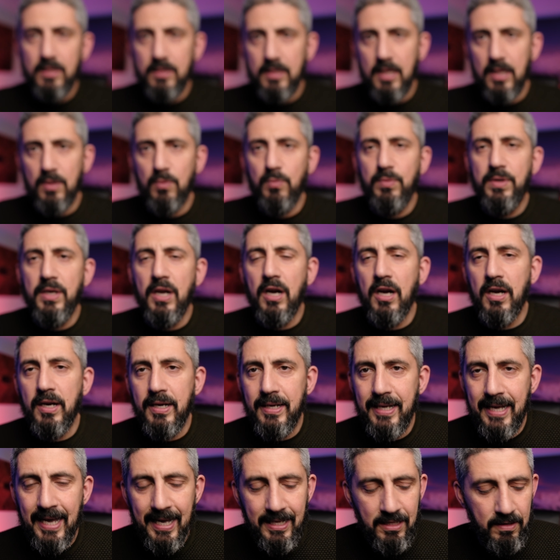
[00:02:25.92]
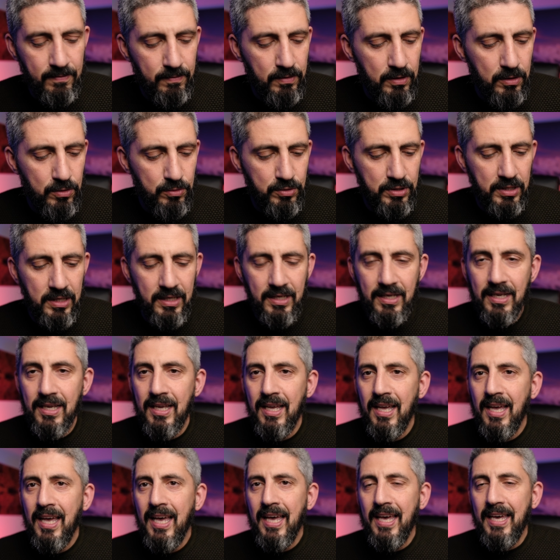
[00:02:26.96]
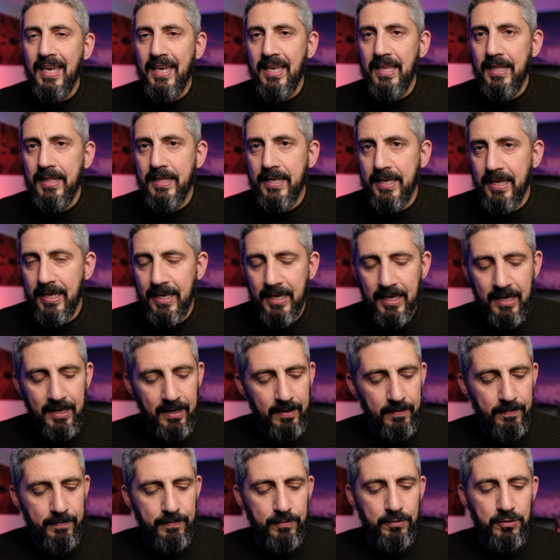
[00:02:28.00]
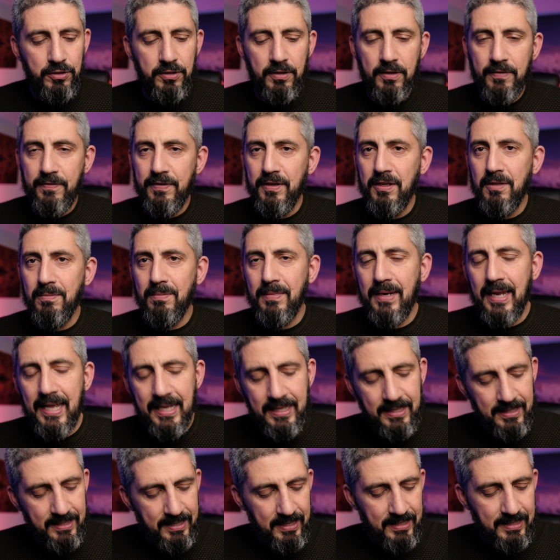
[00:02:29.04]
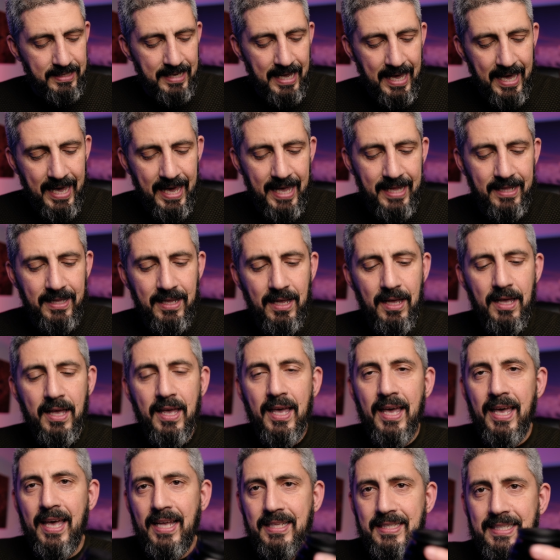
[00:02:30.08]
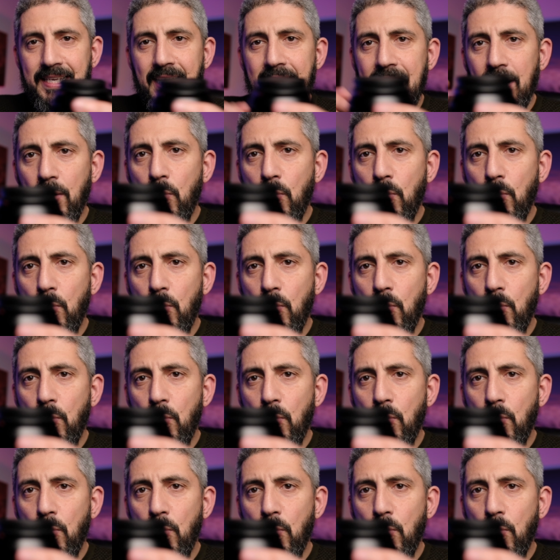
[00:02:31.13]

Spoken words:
that we are kind of losing in the Fuji film lenses, and it's got a